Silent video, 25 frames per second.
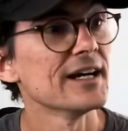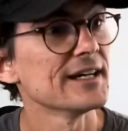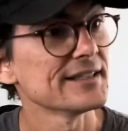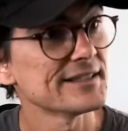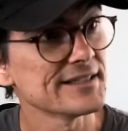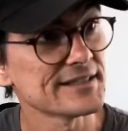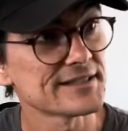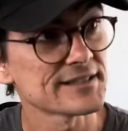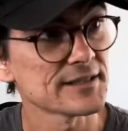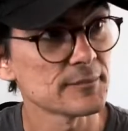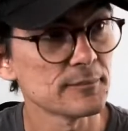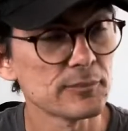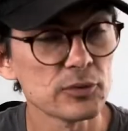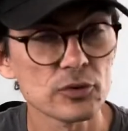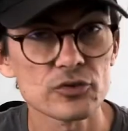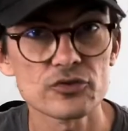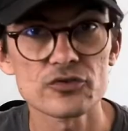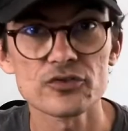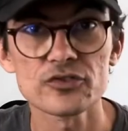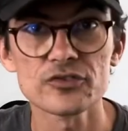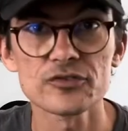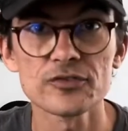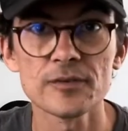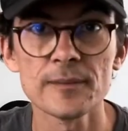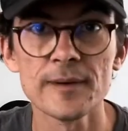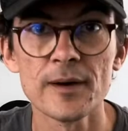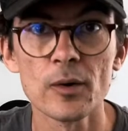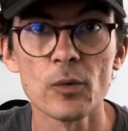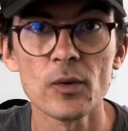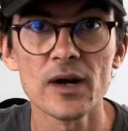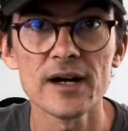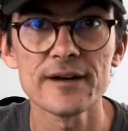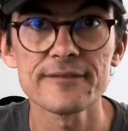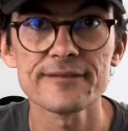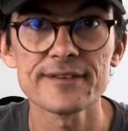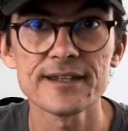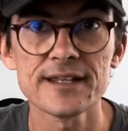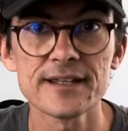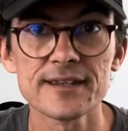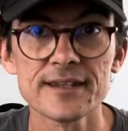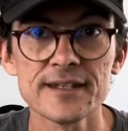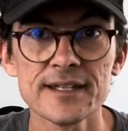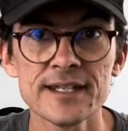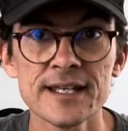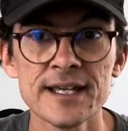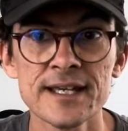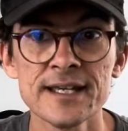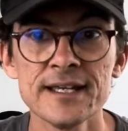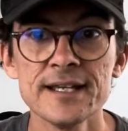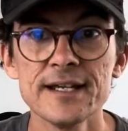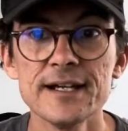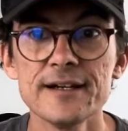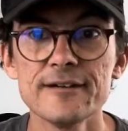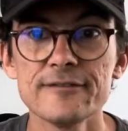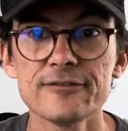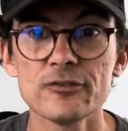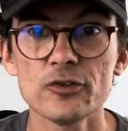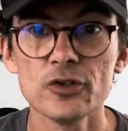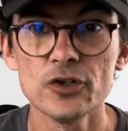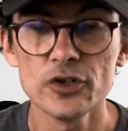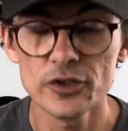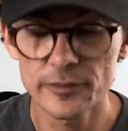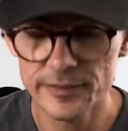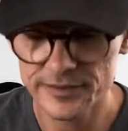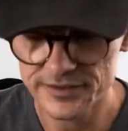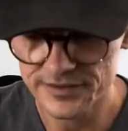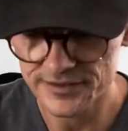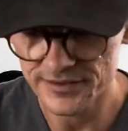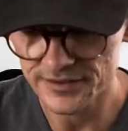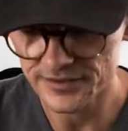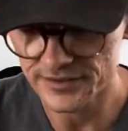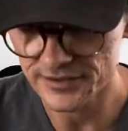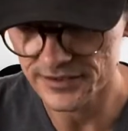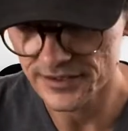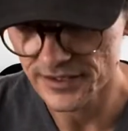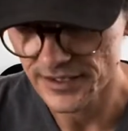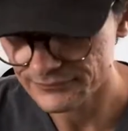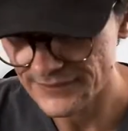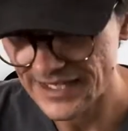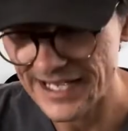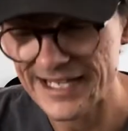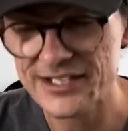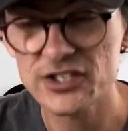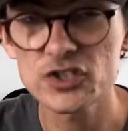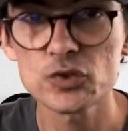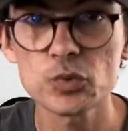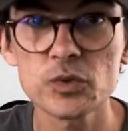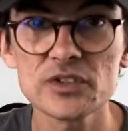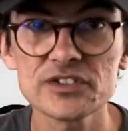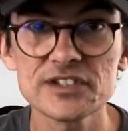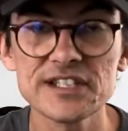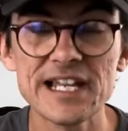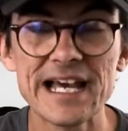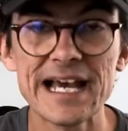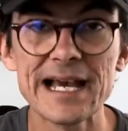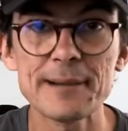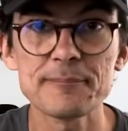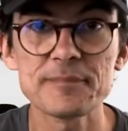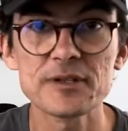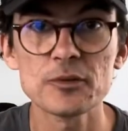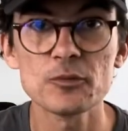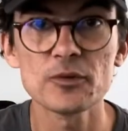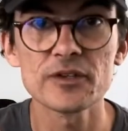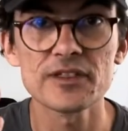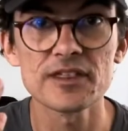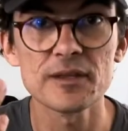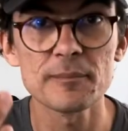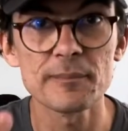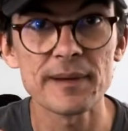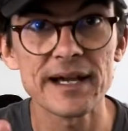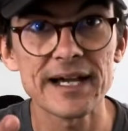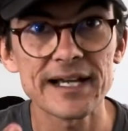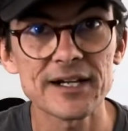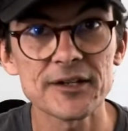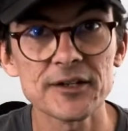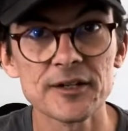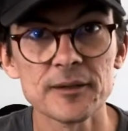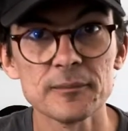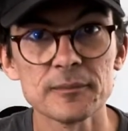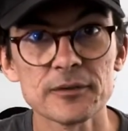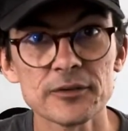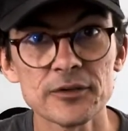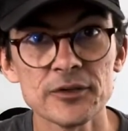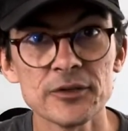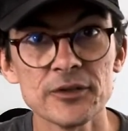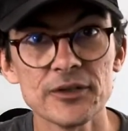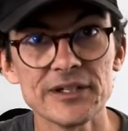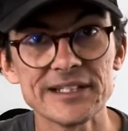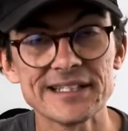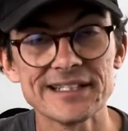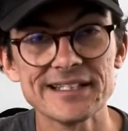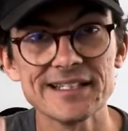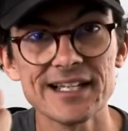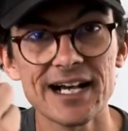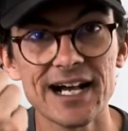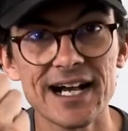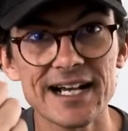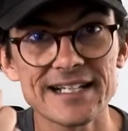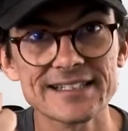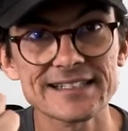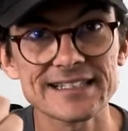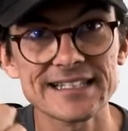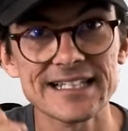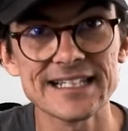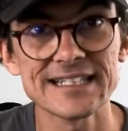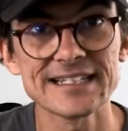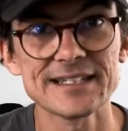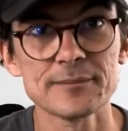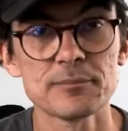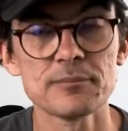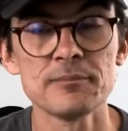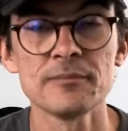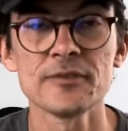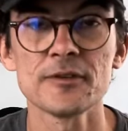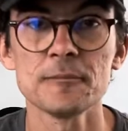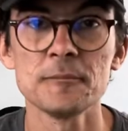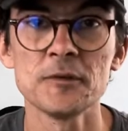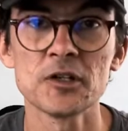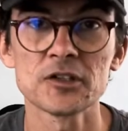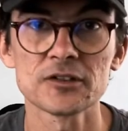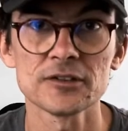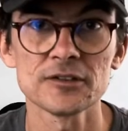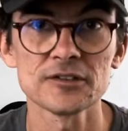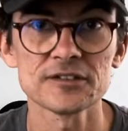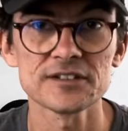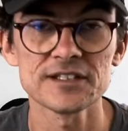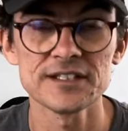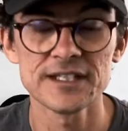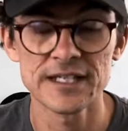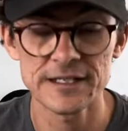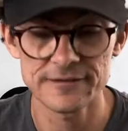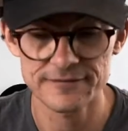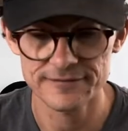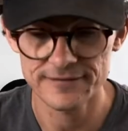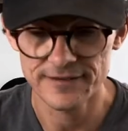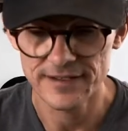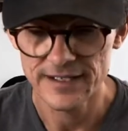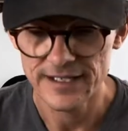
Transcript: Did some portraits for my wife the other day for her business. I just wasn't happy with the background blur. It didn't isolate the models enough.